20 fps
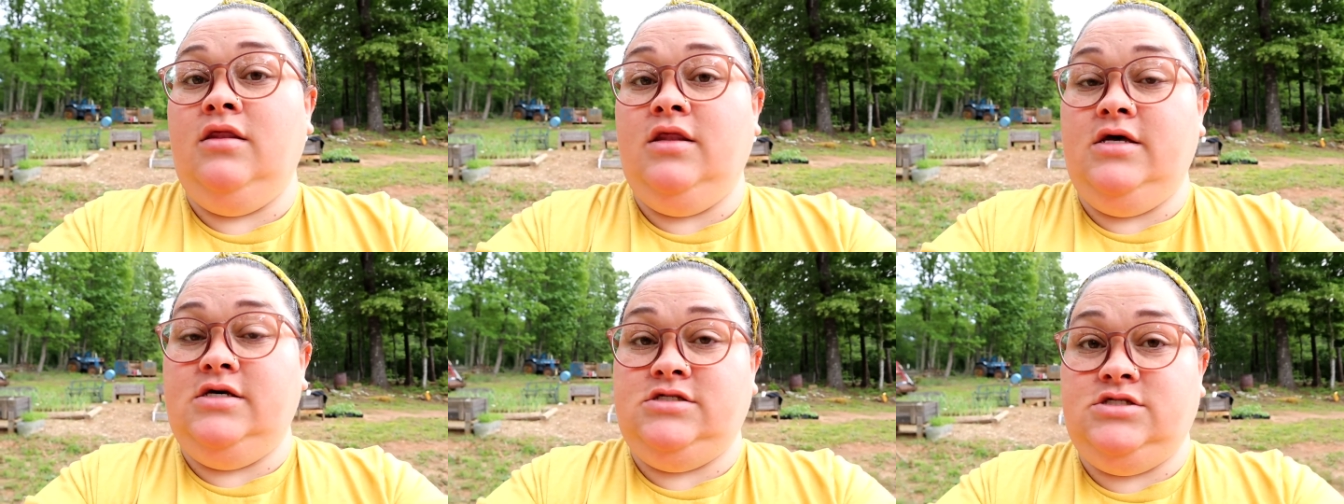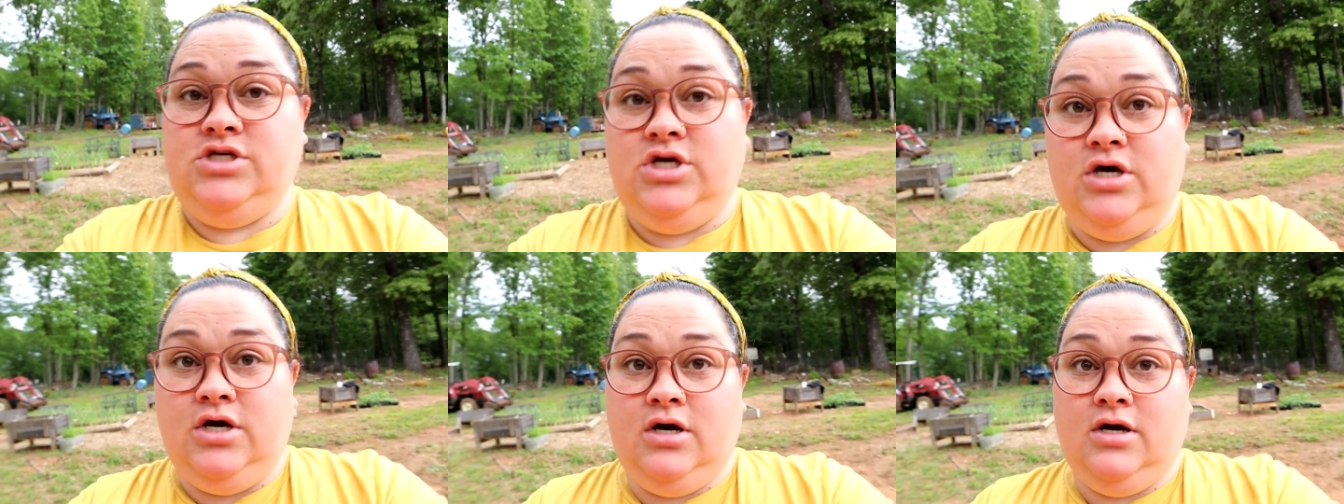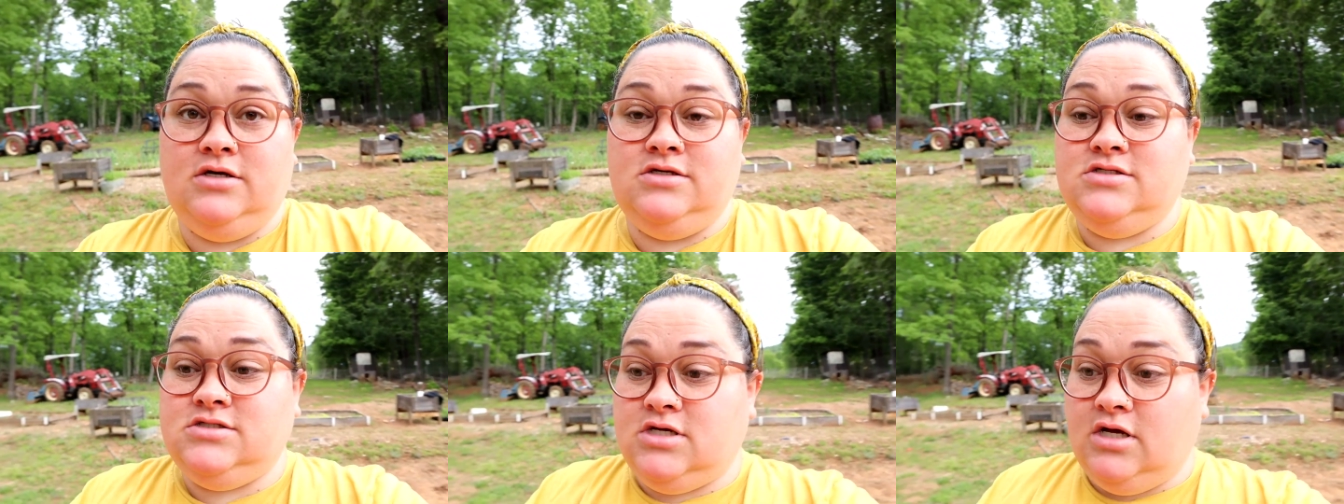this
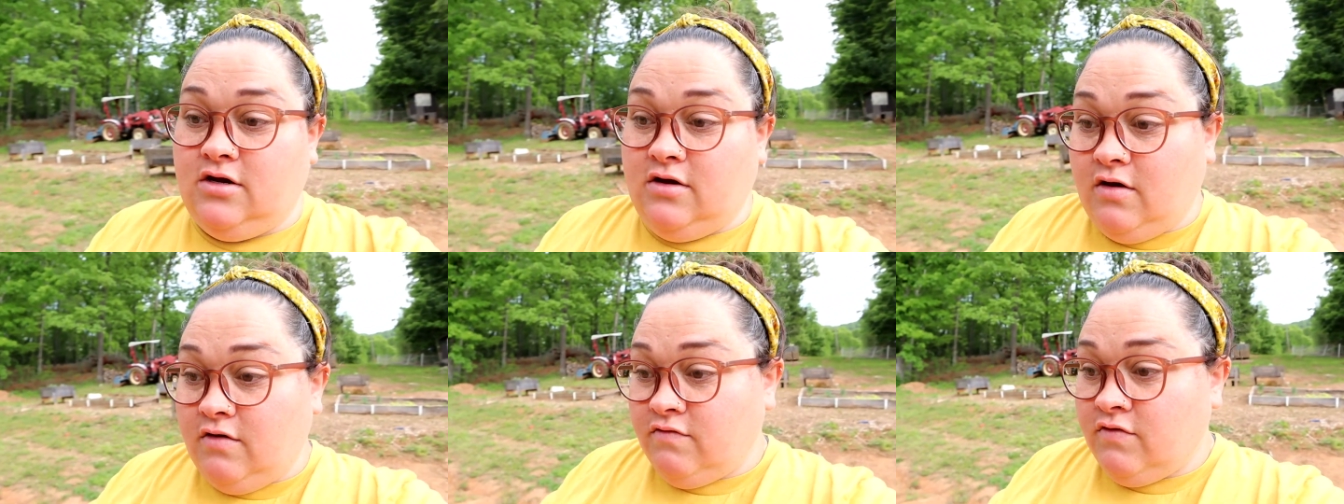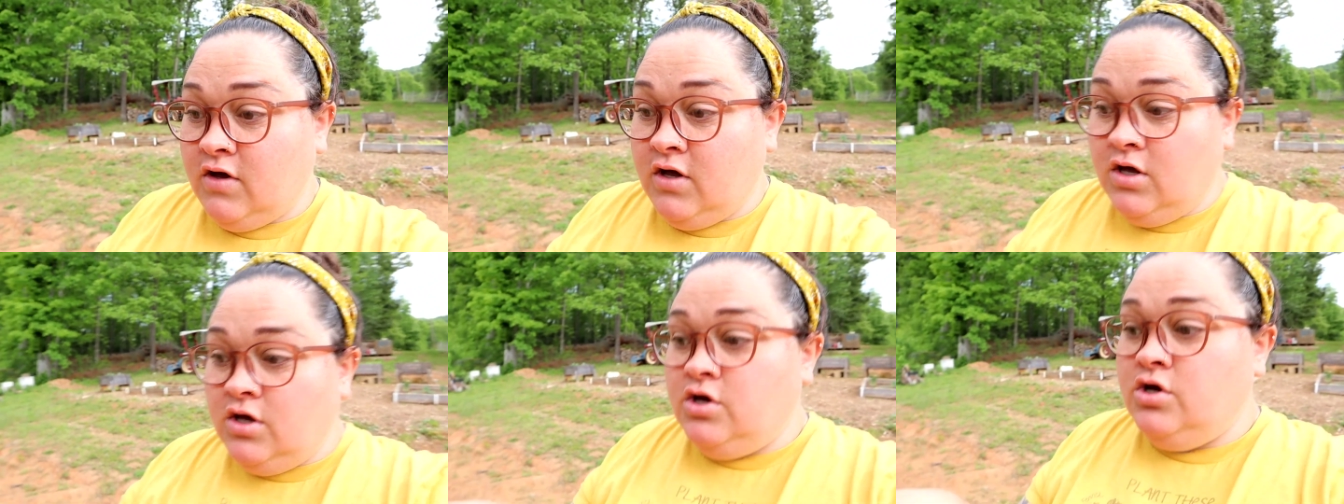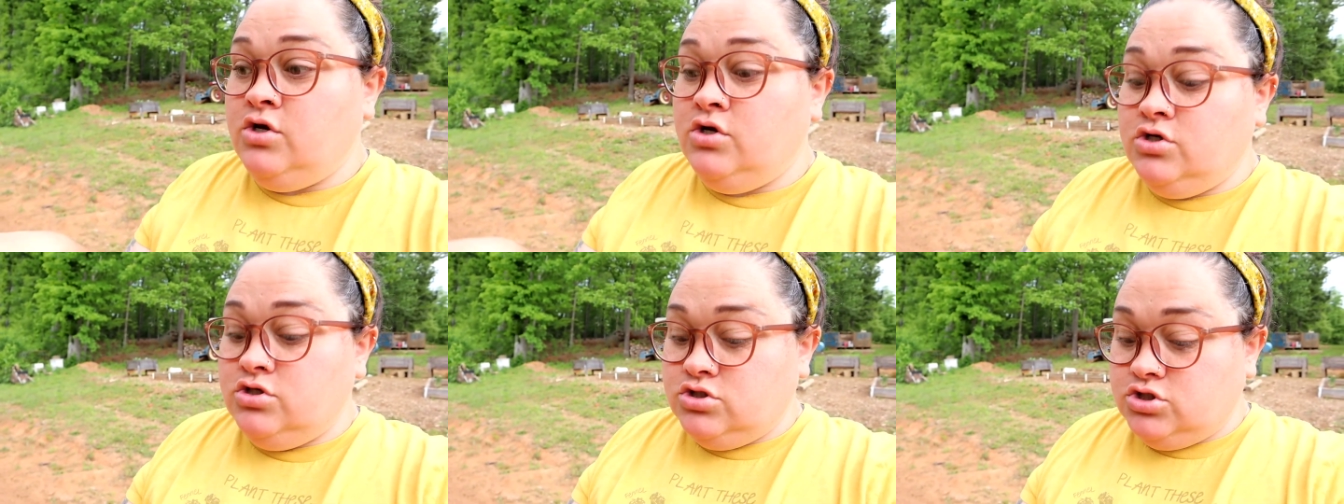year instead of
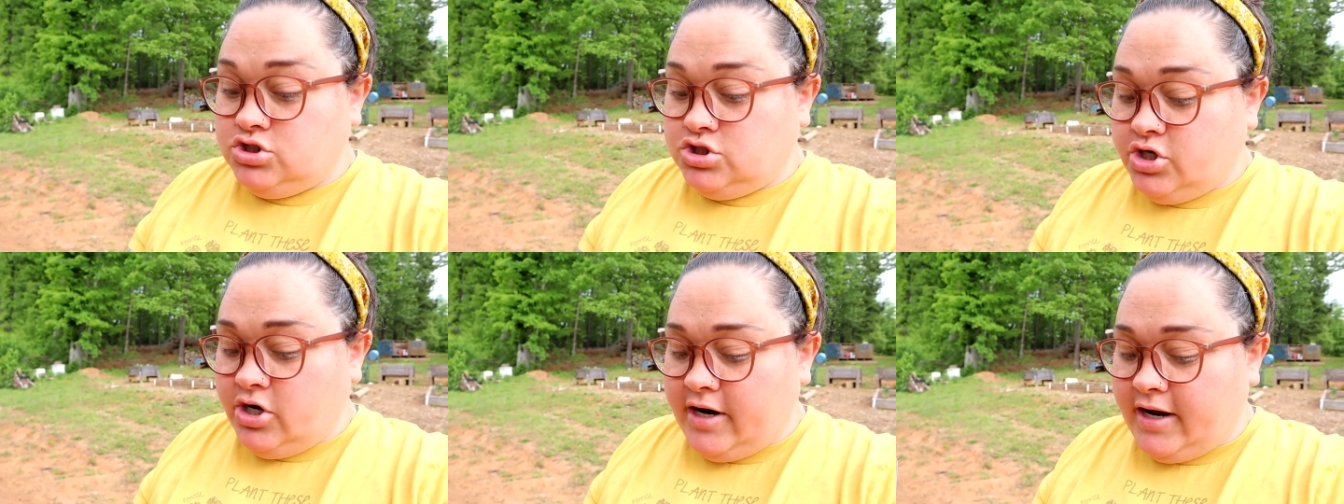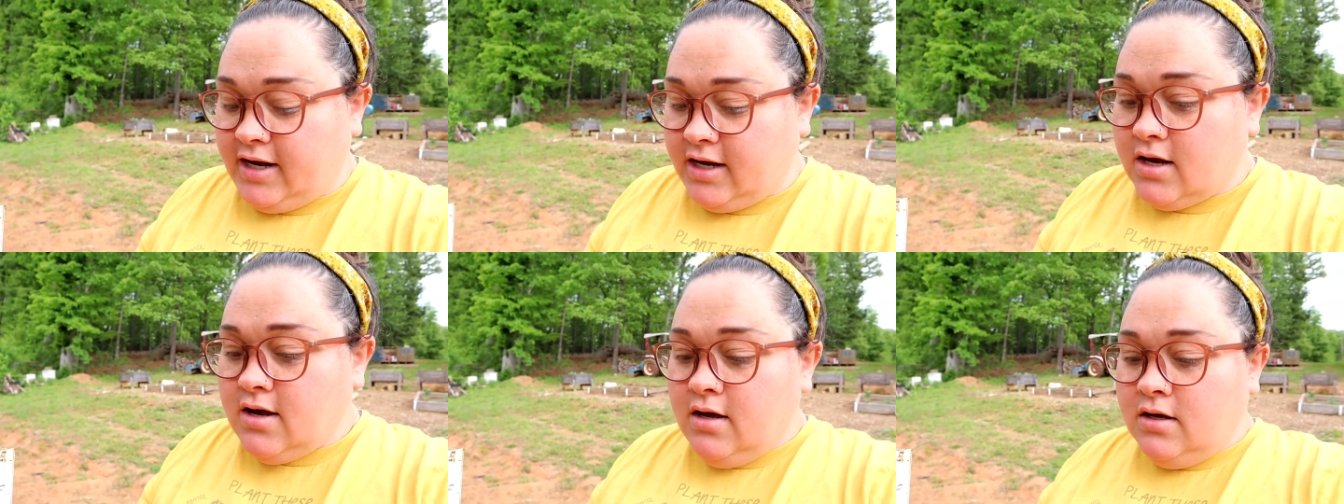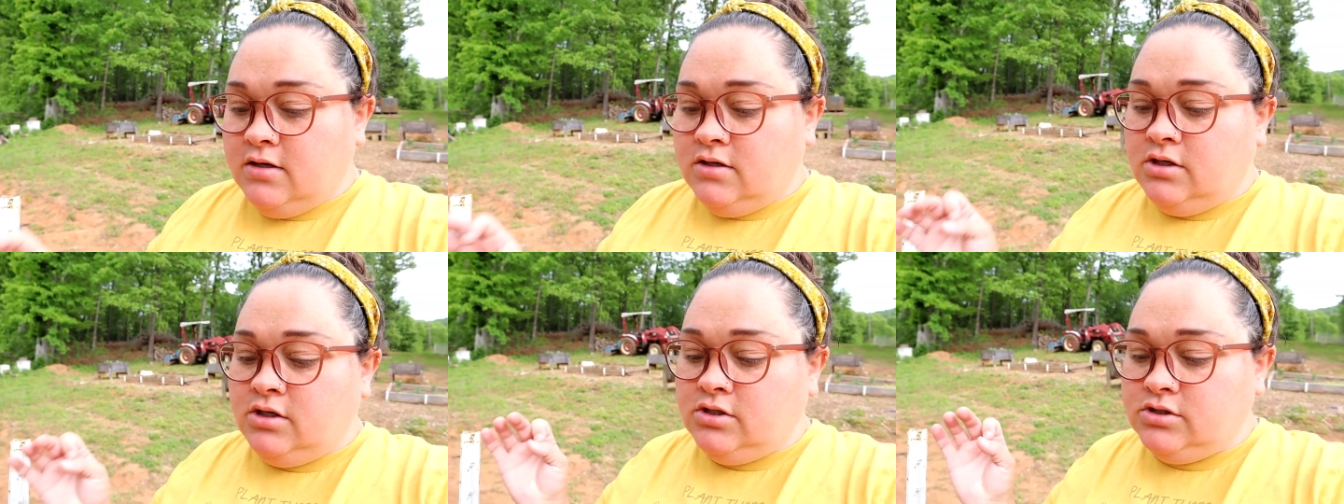string.
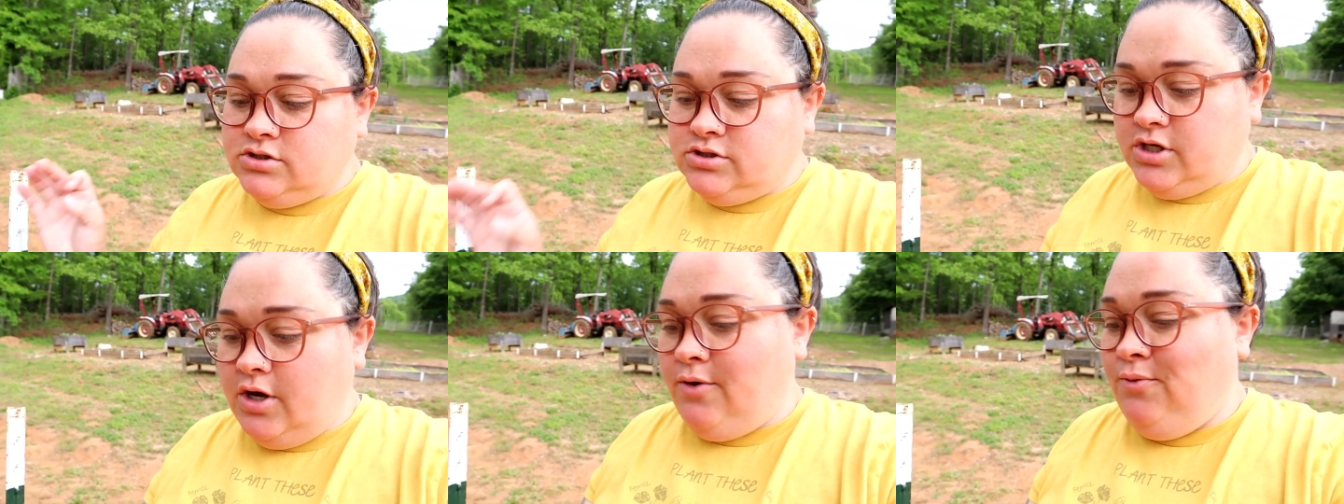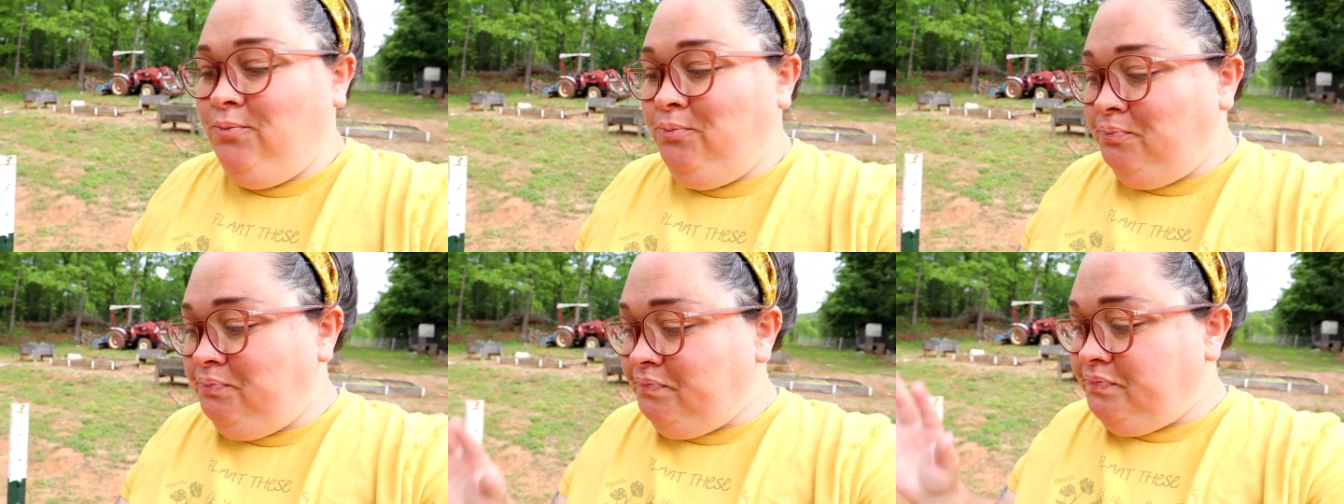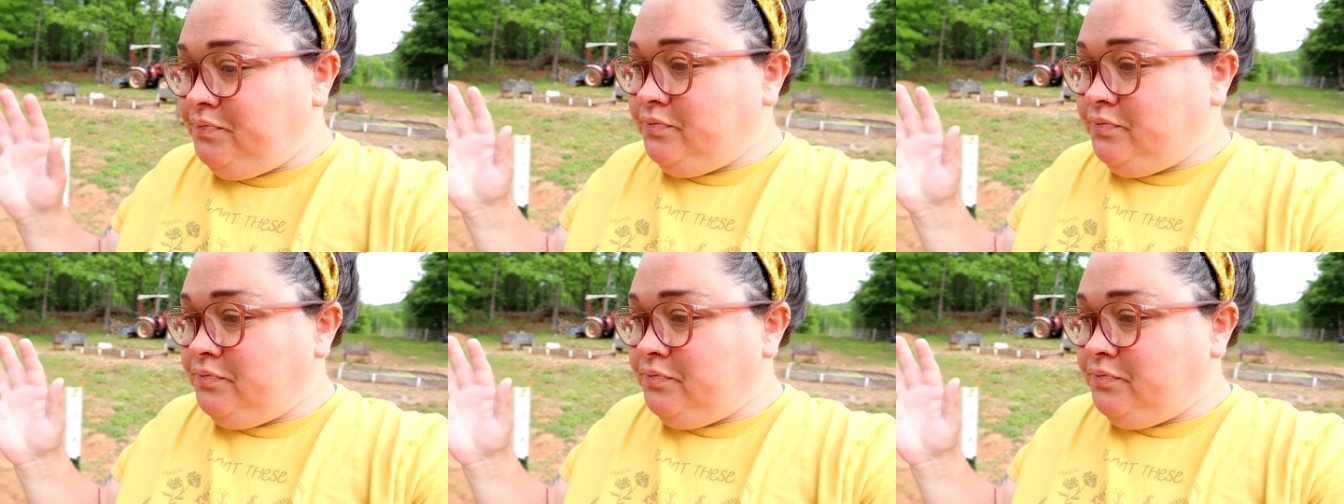So